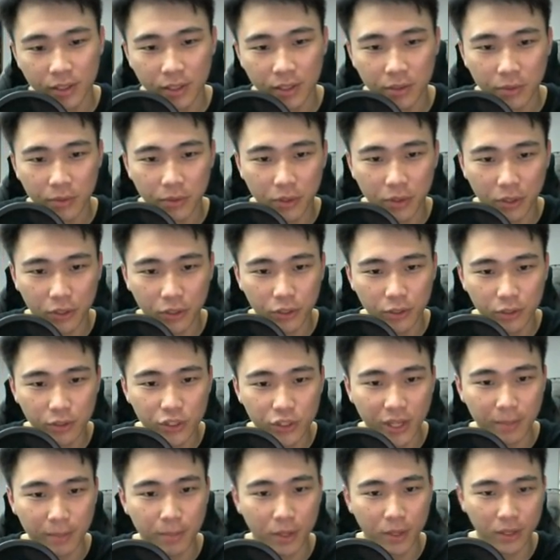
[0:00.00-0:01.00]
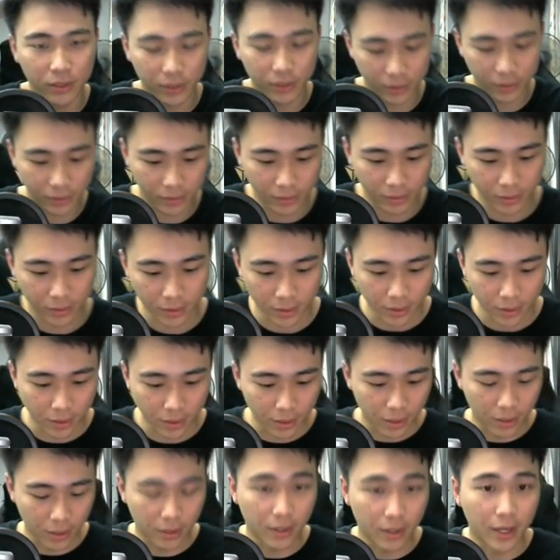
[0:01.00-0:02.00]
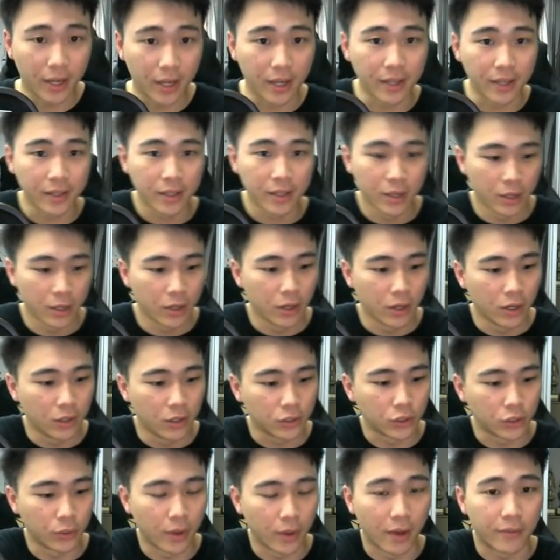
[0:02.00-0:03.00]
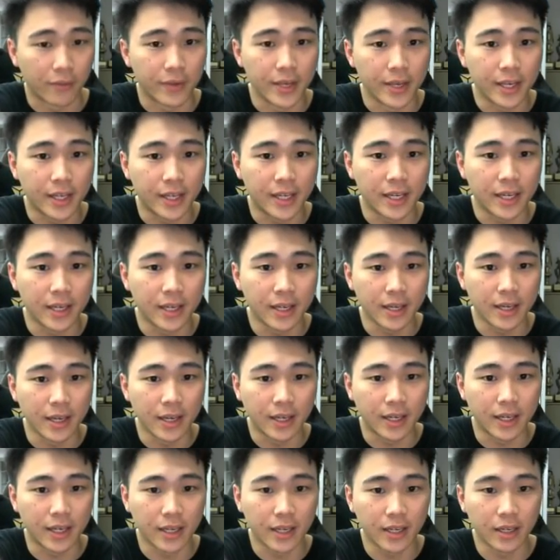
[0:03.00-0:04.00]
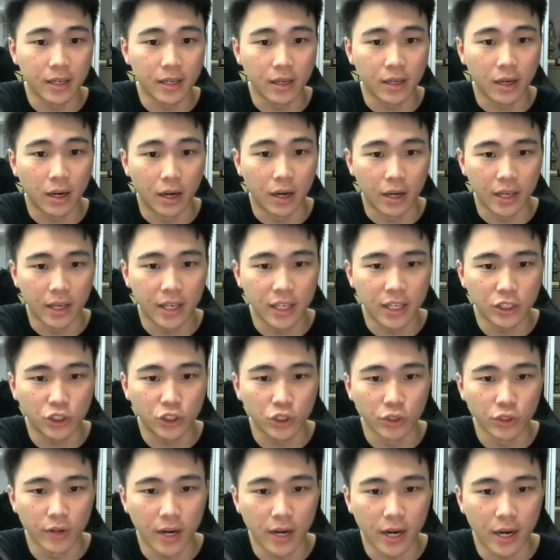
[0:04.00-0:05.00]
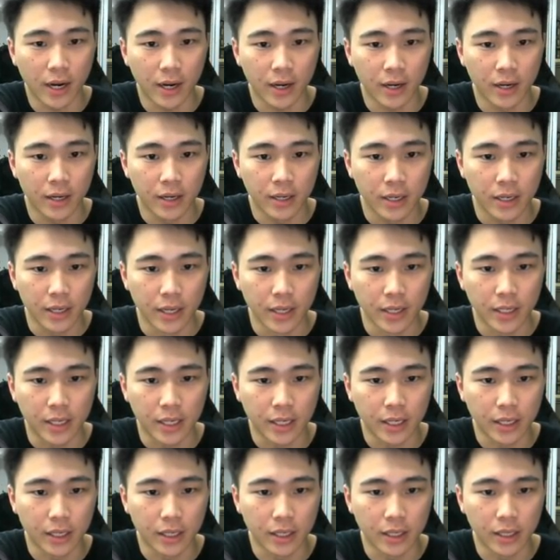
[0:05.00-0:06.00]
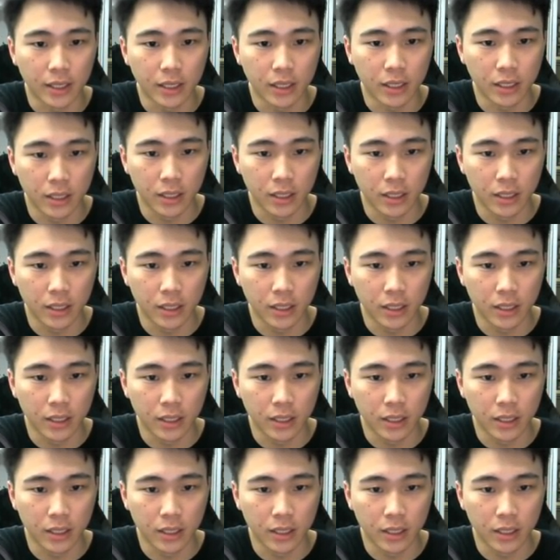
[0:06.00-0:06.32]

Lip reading: We got 2 jackpots. Alright, so we have Iki Shura, Iki...